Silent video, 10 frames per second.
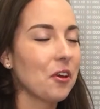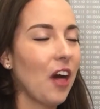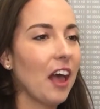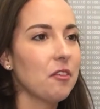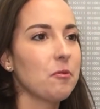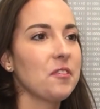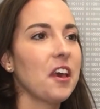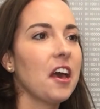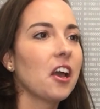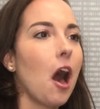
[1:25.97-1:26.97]
the class was
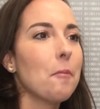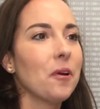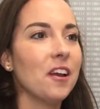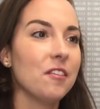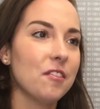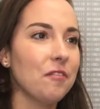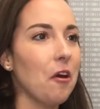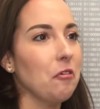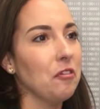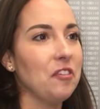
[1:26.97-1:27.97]
a comprehensive
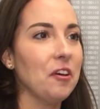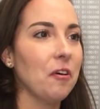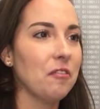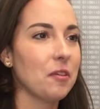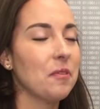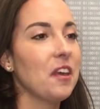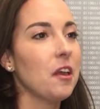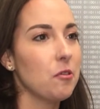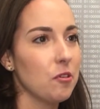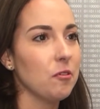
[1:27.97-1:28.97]
overview of some of the
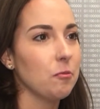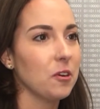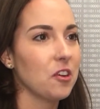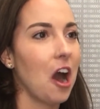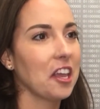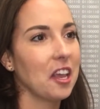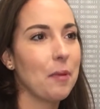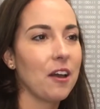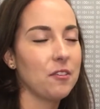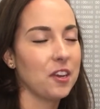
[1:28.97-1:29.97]
issues we're talking
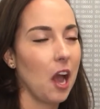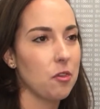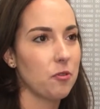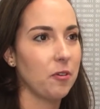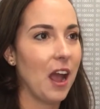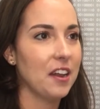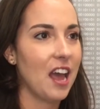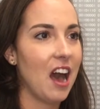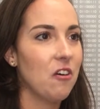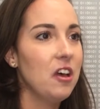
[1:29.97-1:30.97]
about as a country right
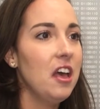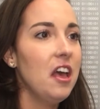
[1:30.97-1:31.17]
now,